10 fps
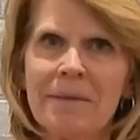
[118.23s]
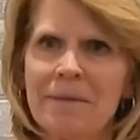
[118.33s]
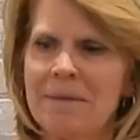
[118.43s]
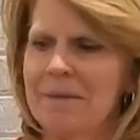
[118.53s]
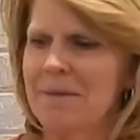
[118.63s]

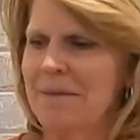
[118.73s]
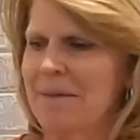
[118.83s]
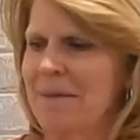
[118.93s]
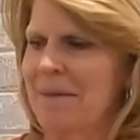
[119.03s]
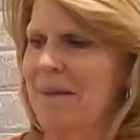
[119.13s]

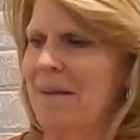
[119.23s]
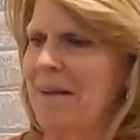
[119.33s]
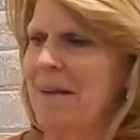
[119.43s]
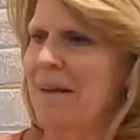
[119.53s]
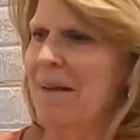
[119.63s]

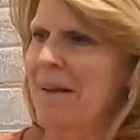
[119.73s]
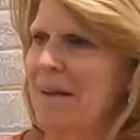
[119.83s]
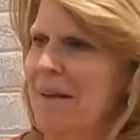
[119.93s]
Nothing is said.